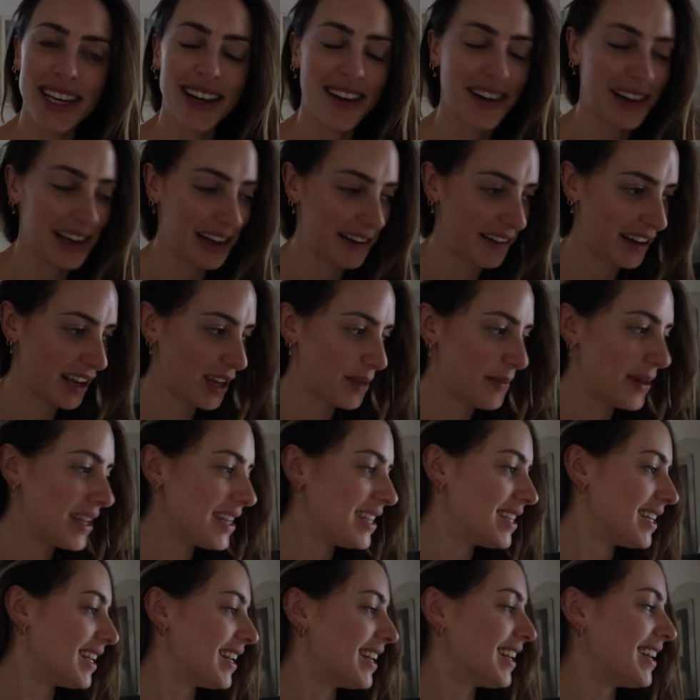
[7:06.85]
Highly
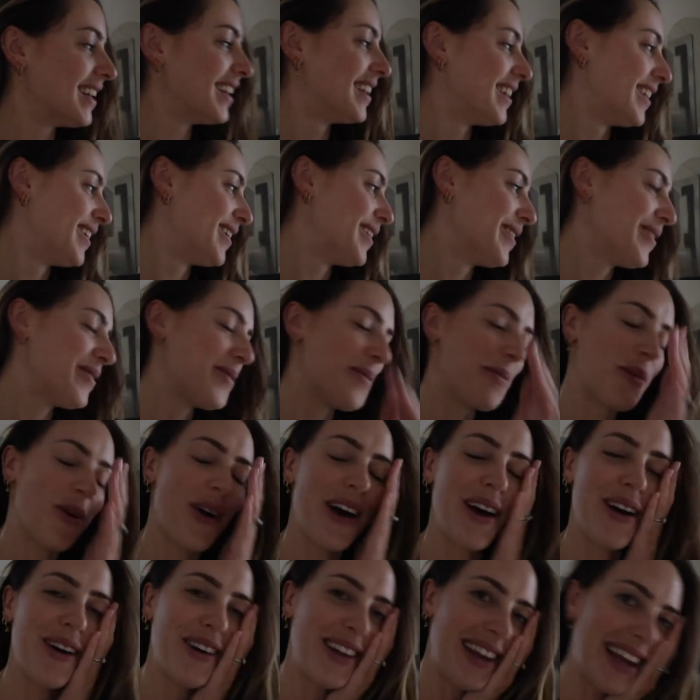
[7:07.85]
recommend it. I'm
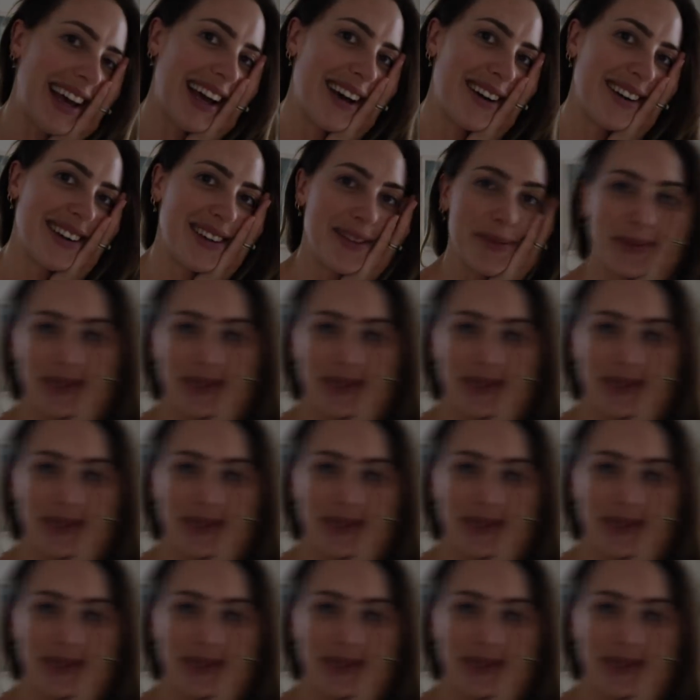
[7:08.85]
quite hot now.